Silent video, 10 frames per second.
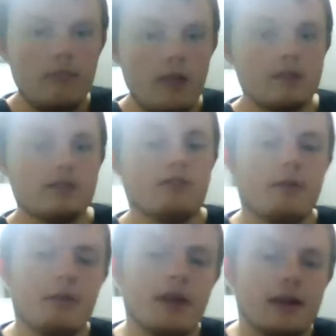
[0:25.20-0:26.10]
So we
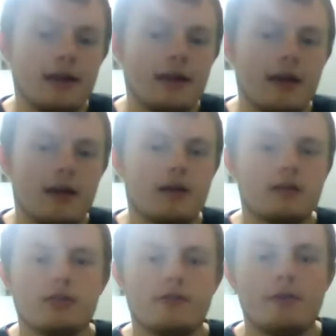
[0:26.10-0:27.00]
are meeting a
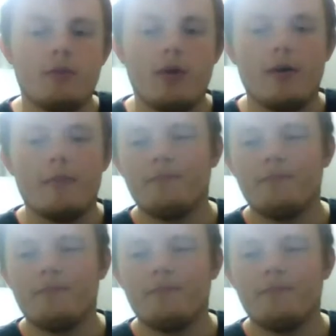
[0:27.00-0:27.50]
toffee whirl.